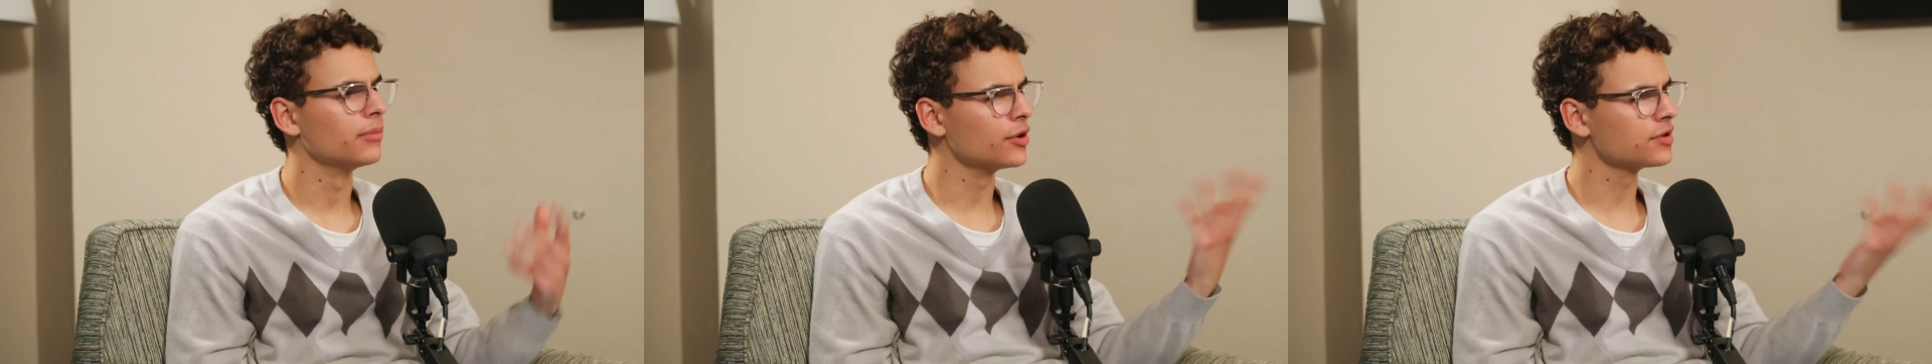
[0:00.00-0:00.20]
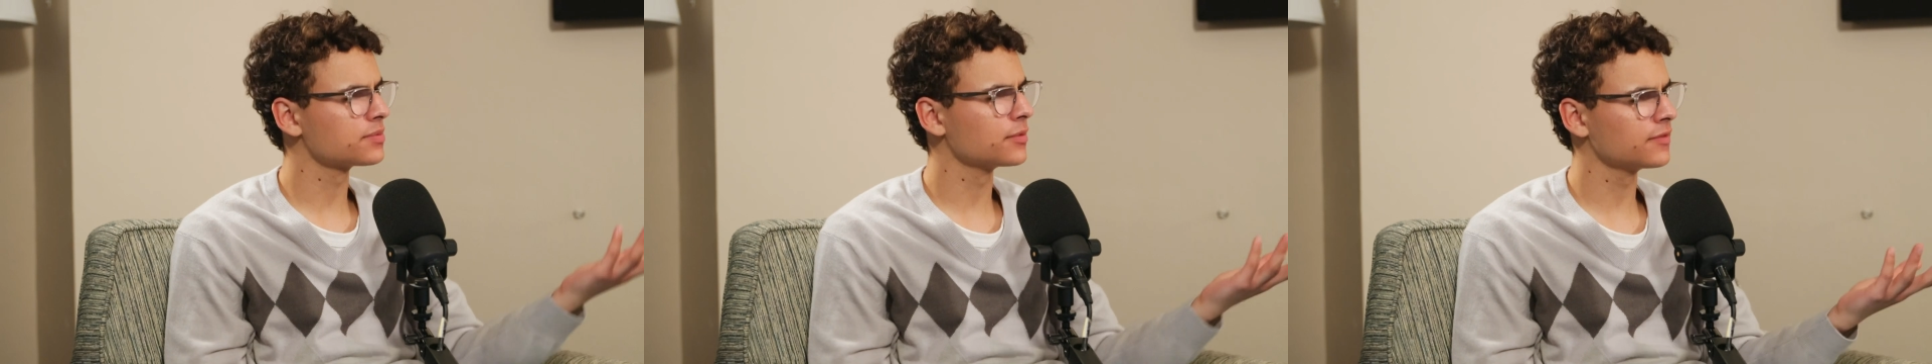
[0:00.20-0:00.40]

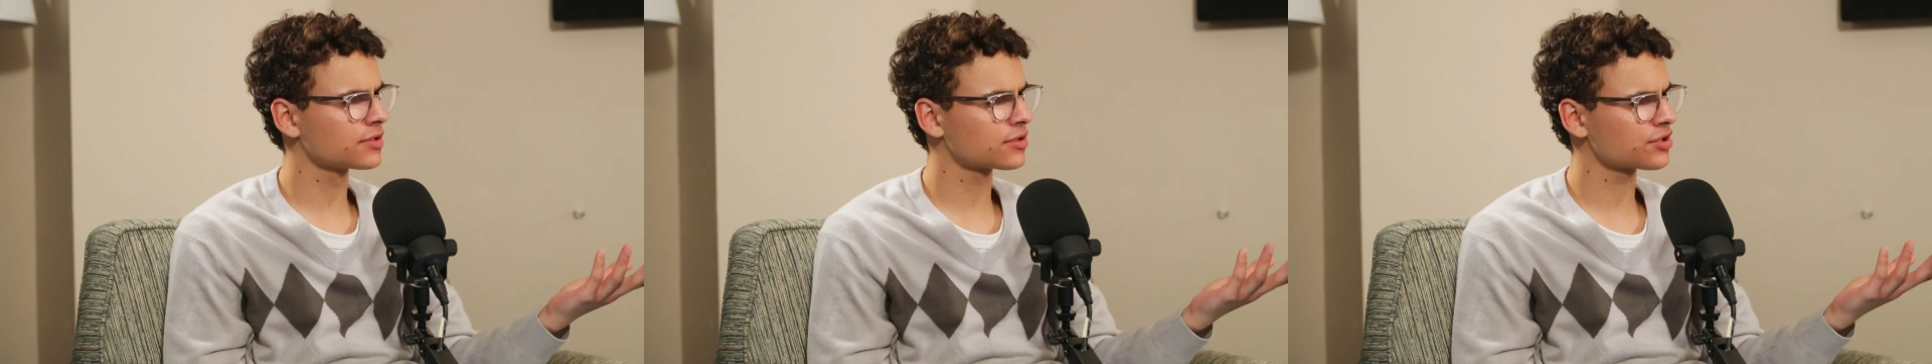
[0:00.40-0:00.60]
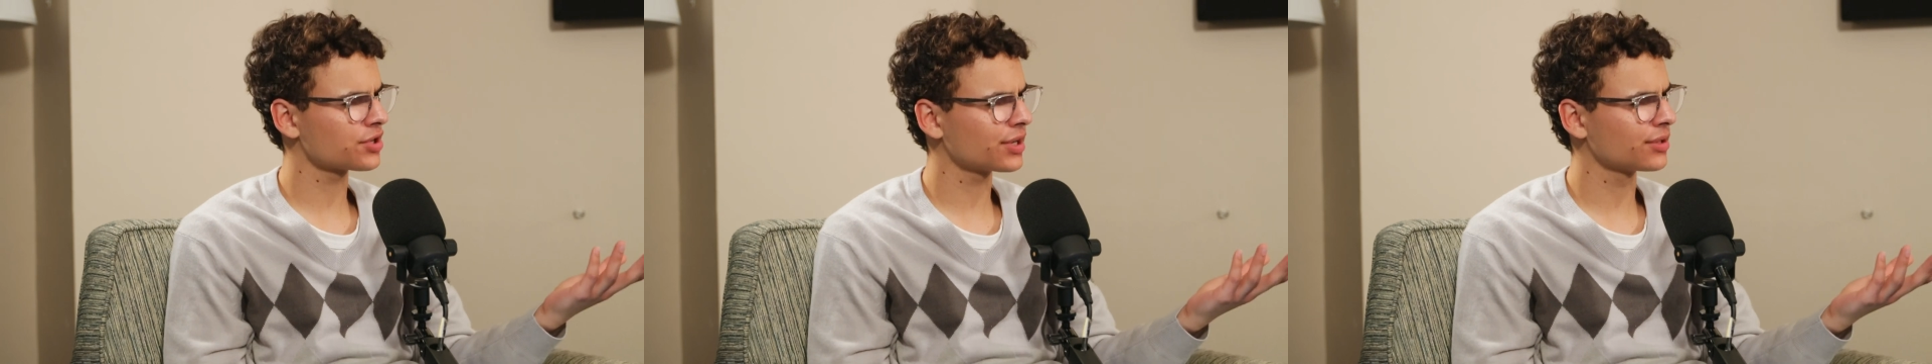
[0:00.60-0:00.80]
Most movies
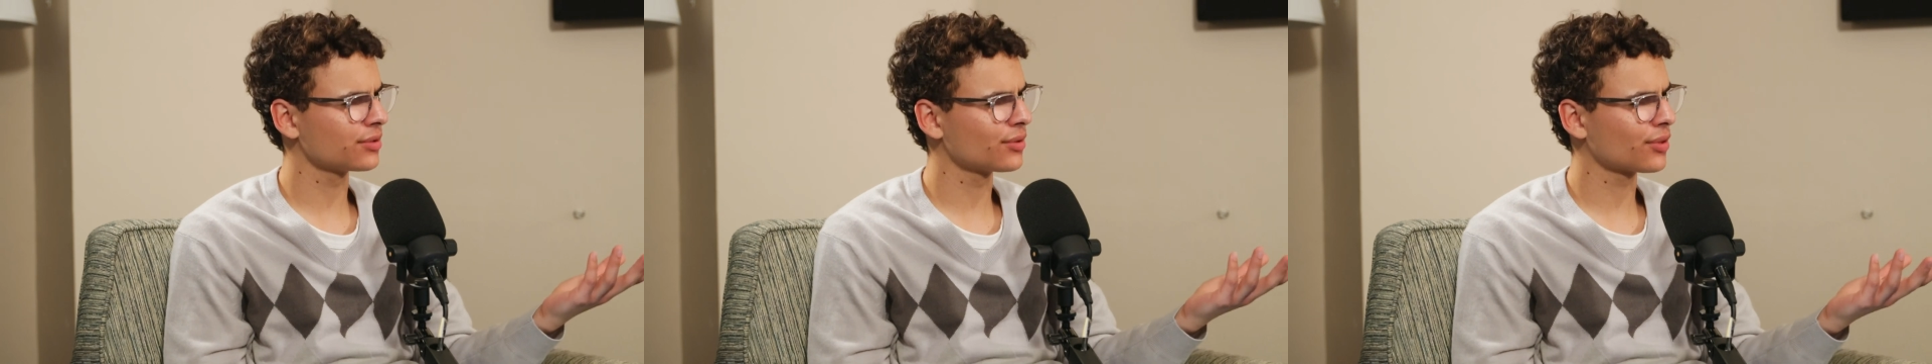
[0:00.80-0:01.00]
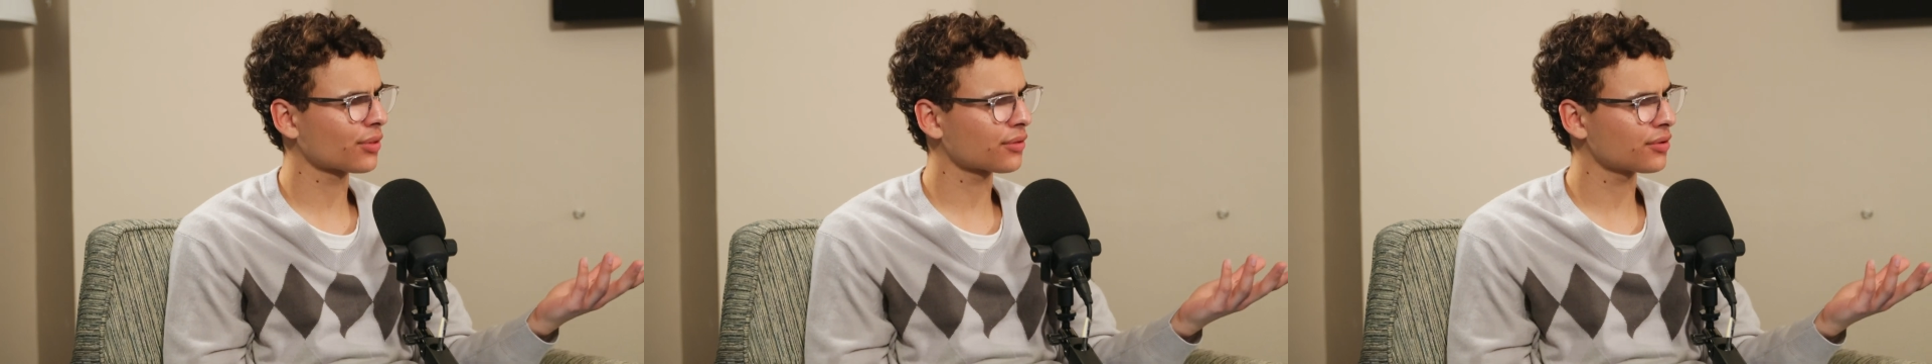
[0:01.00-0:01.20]
are shot
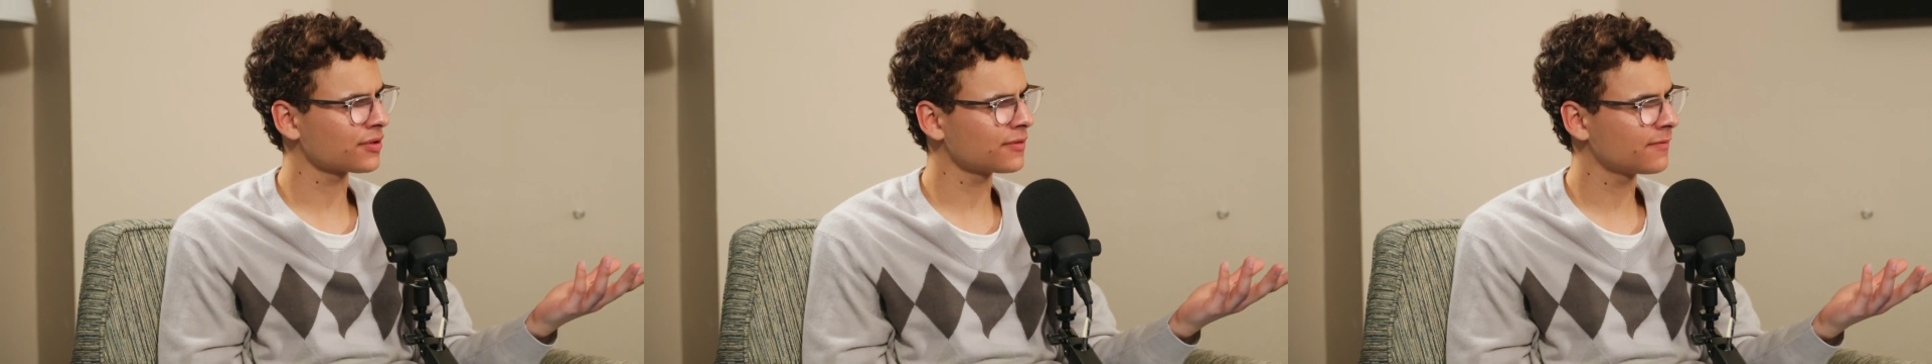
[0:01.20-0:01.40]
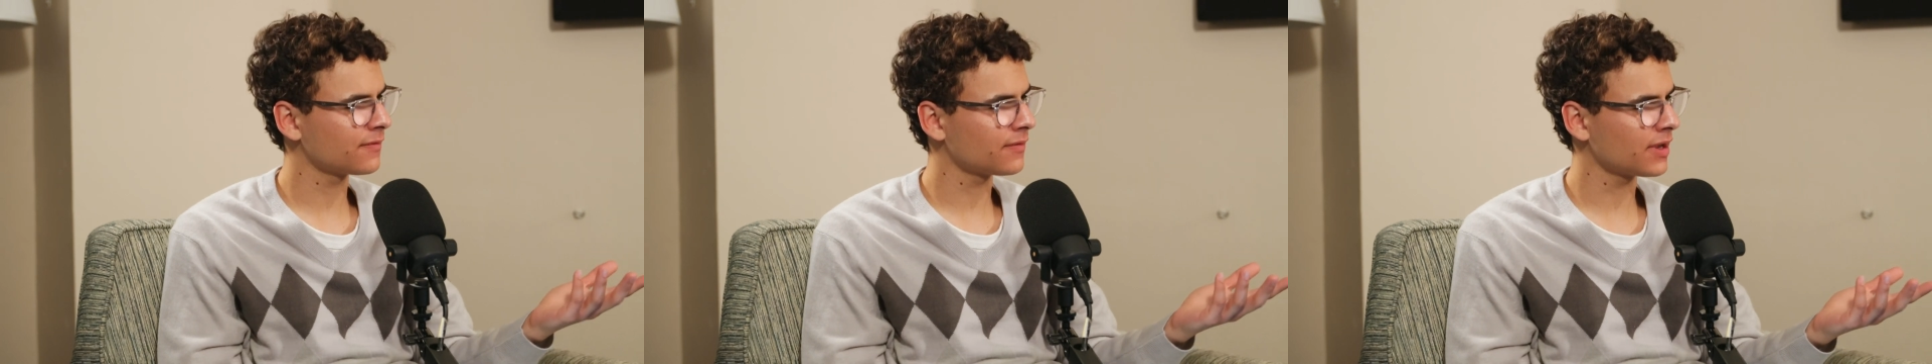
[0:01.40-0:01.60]
on
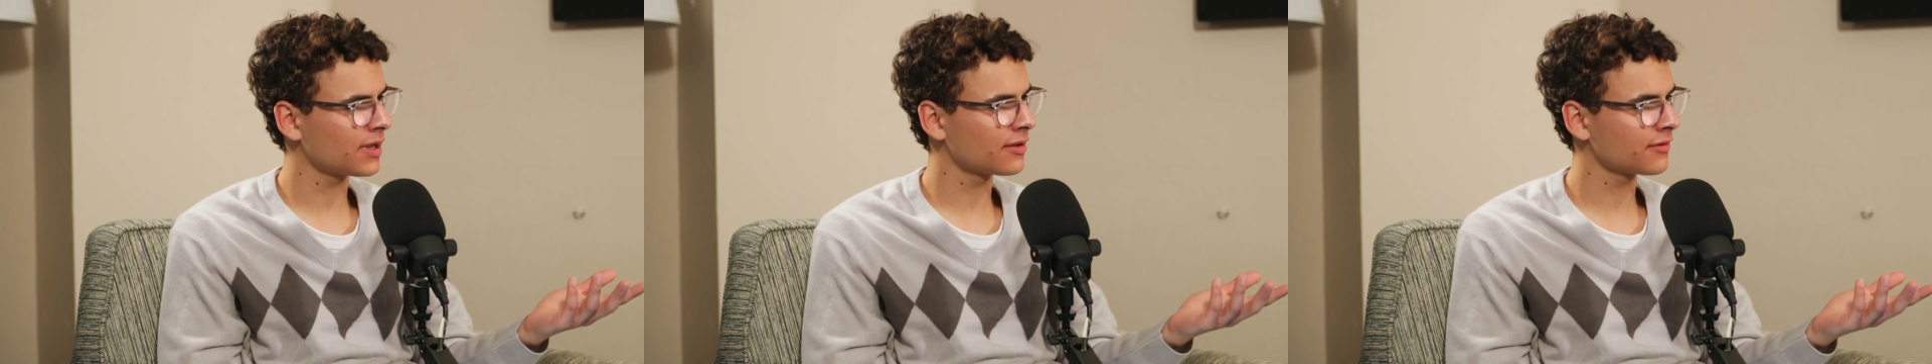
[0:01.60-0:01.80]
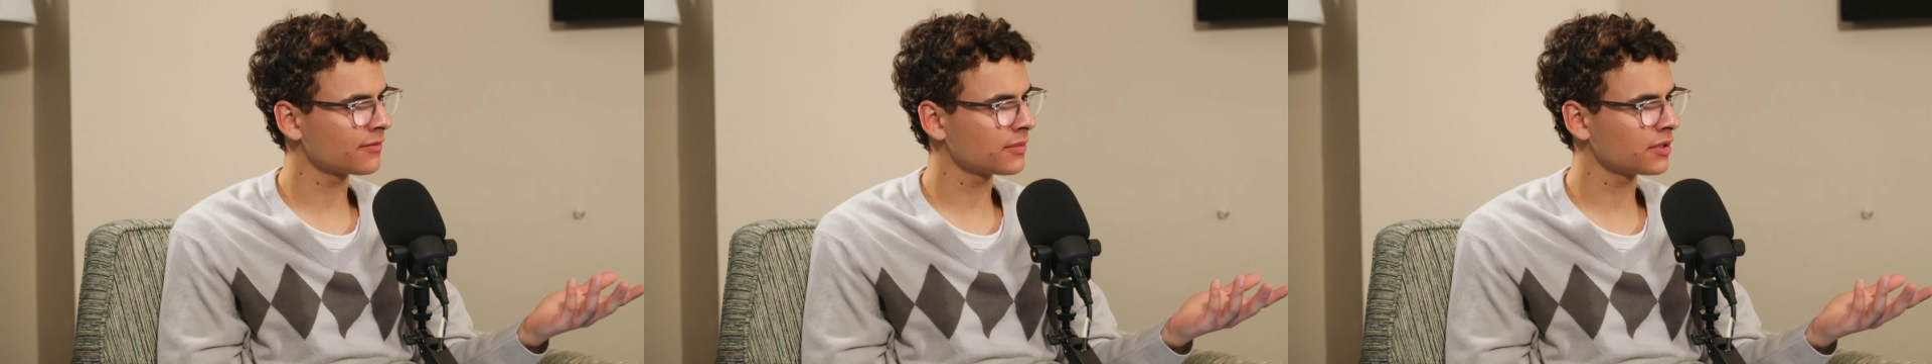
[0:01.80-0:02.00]

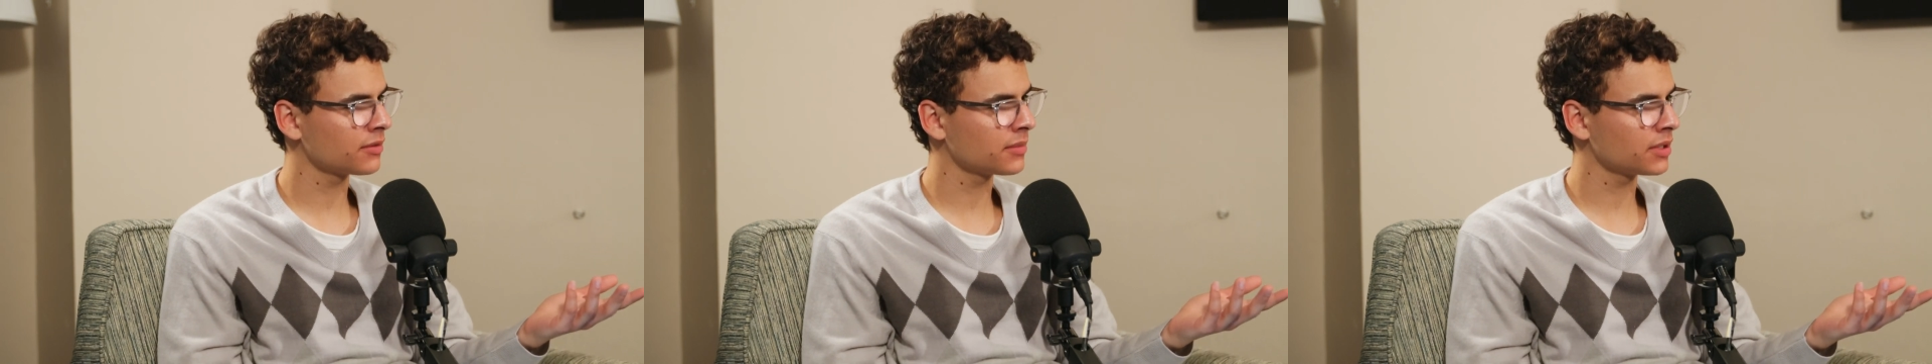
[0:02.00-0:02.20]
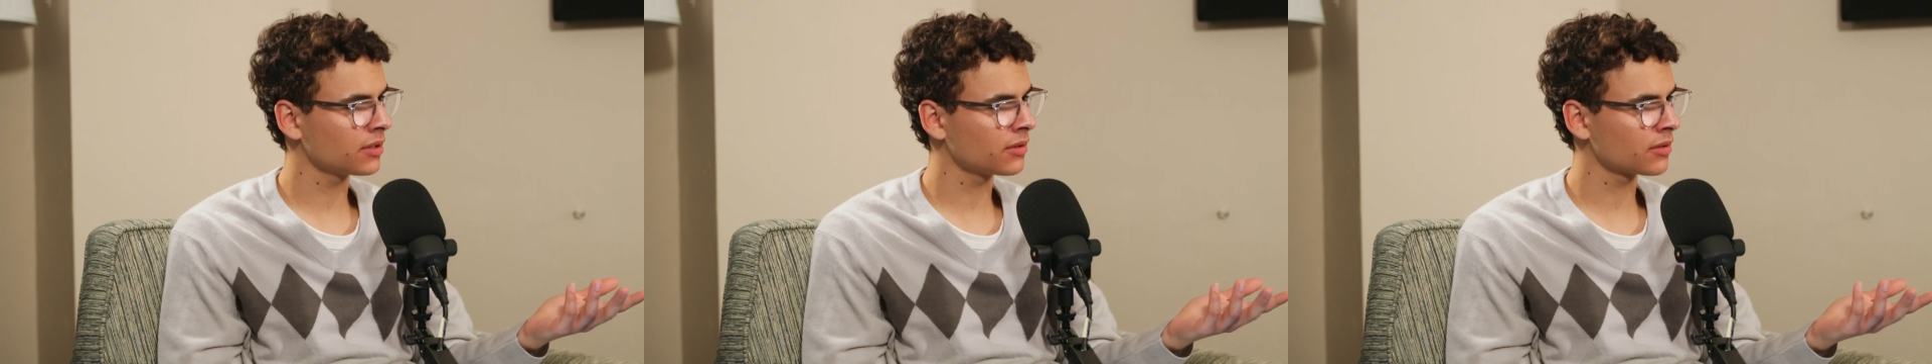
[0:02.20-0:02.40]
35
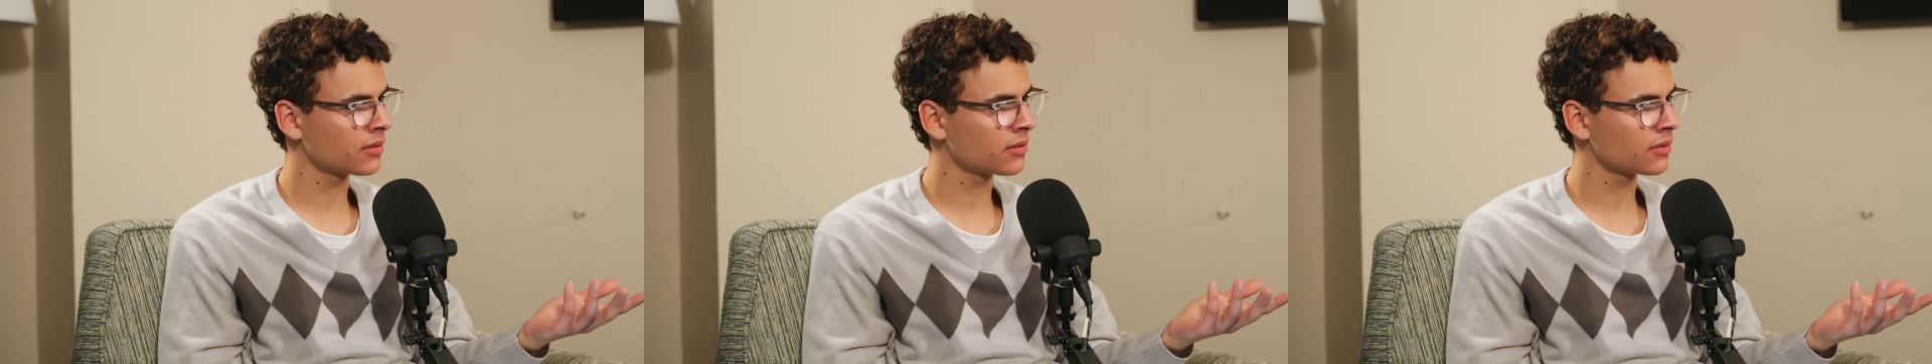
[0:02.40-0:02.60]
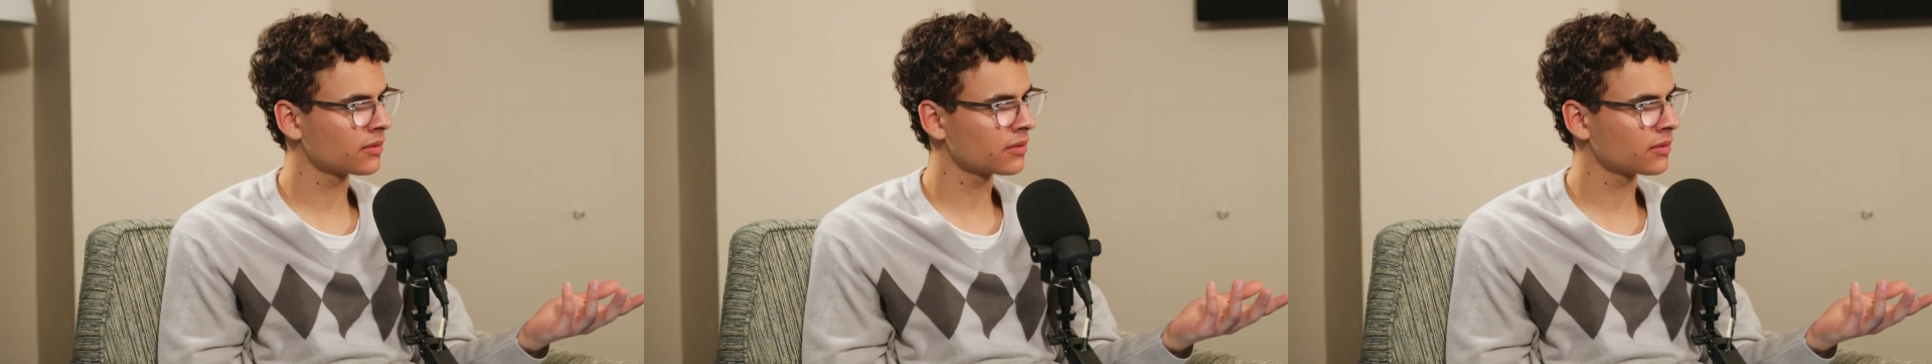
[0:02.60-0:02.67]
millimeter.